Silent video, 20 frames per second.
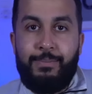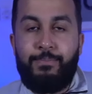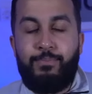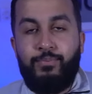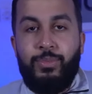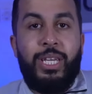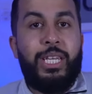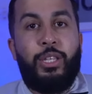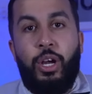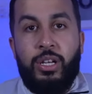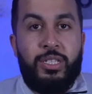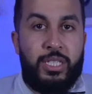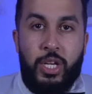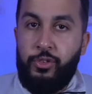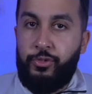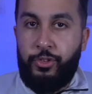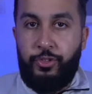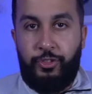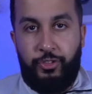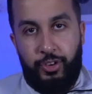he does
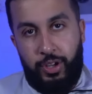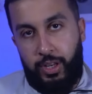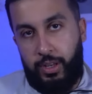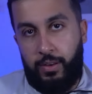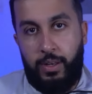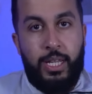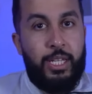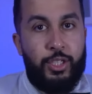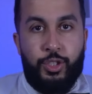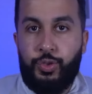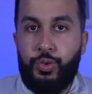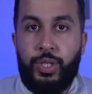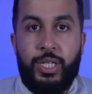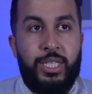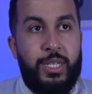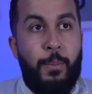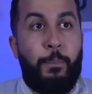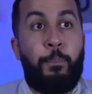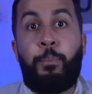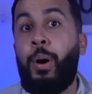everything. Literally,
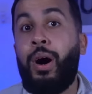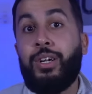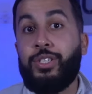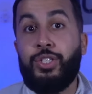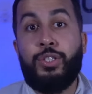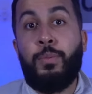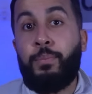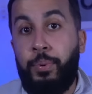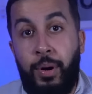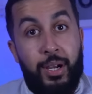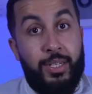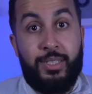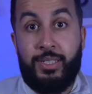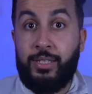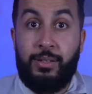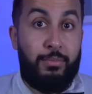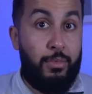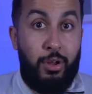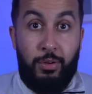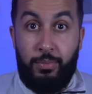he's a box-to-box at
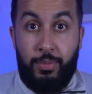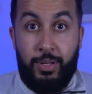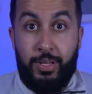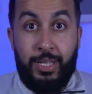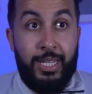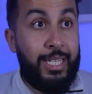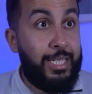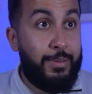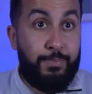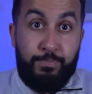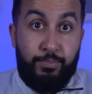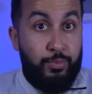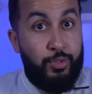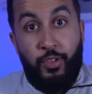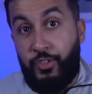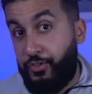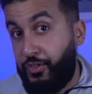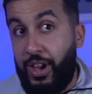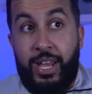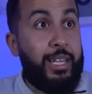the moment. He's
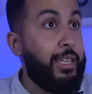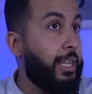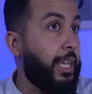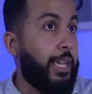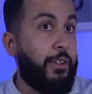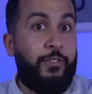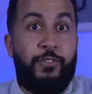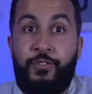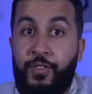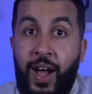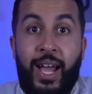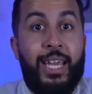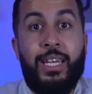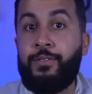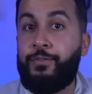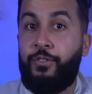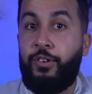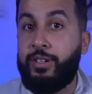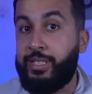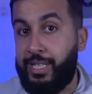defending, fighting
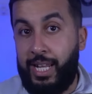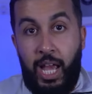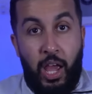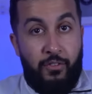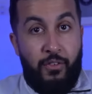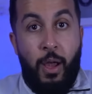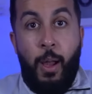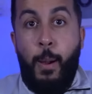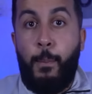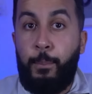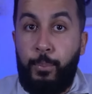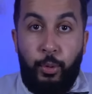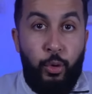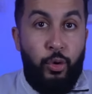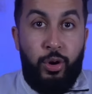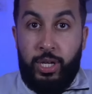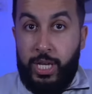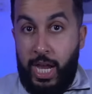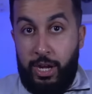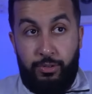for his life,
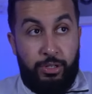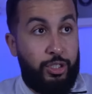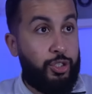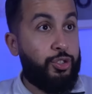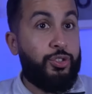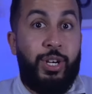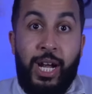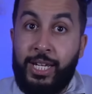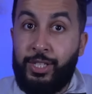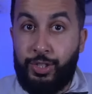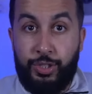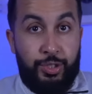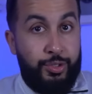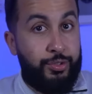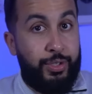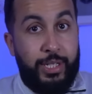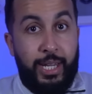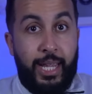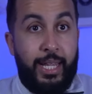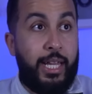ball carrying, trying to
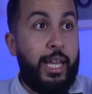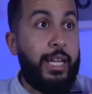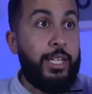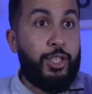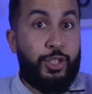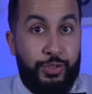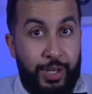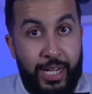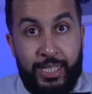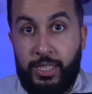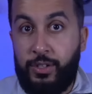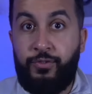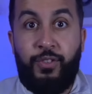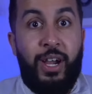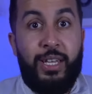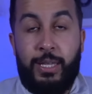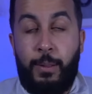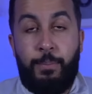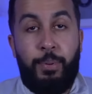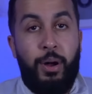create, trying to
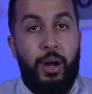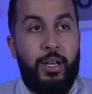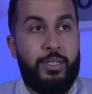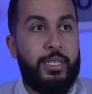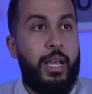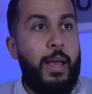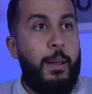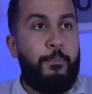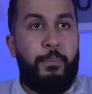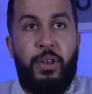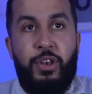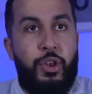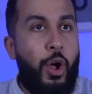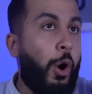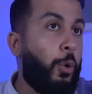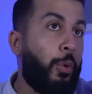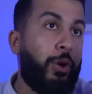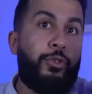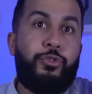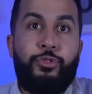find the pass. But no
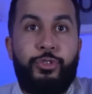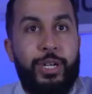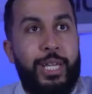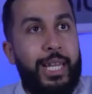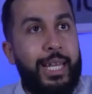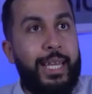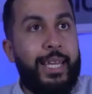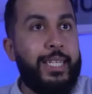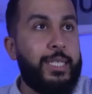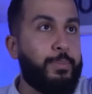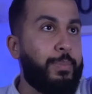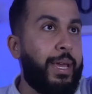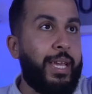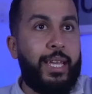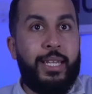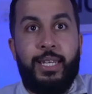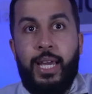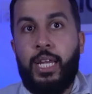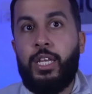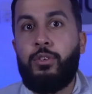one really is
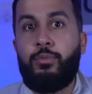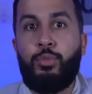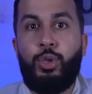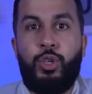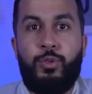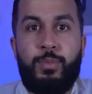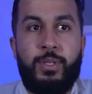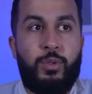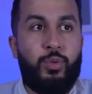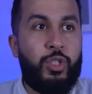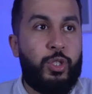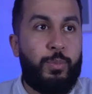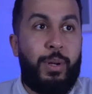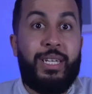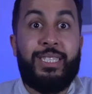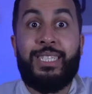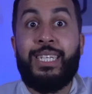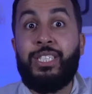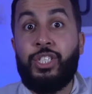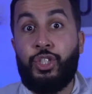making any movements, which
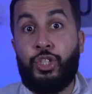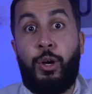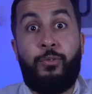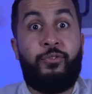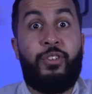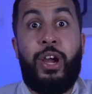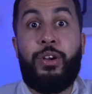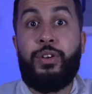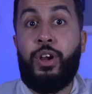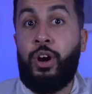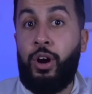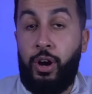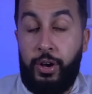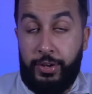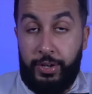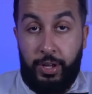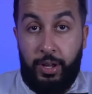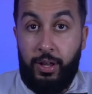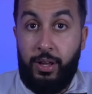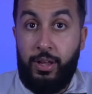makes his job very
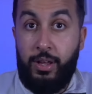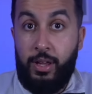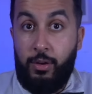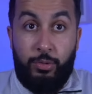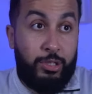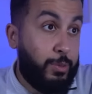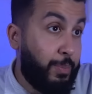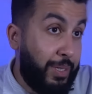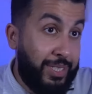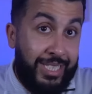harder. And